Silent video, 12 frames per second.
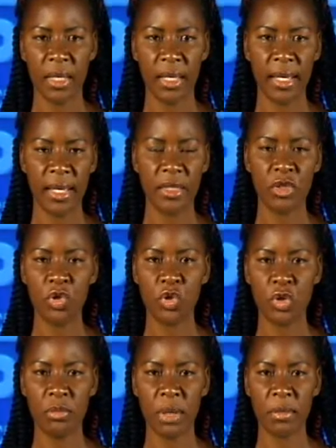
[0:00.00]
And
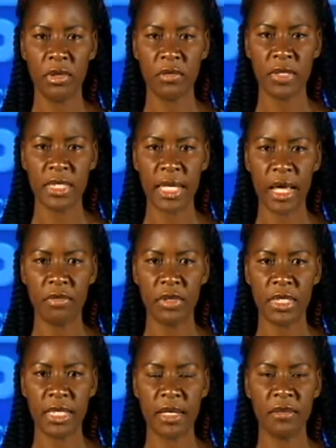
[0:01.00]
two members of the staff of
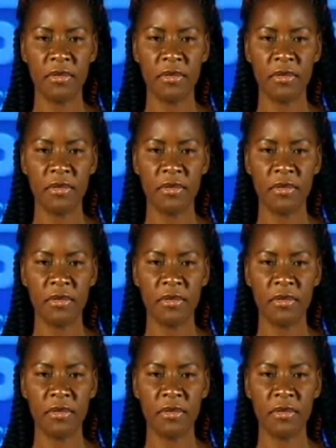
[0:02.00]
the St.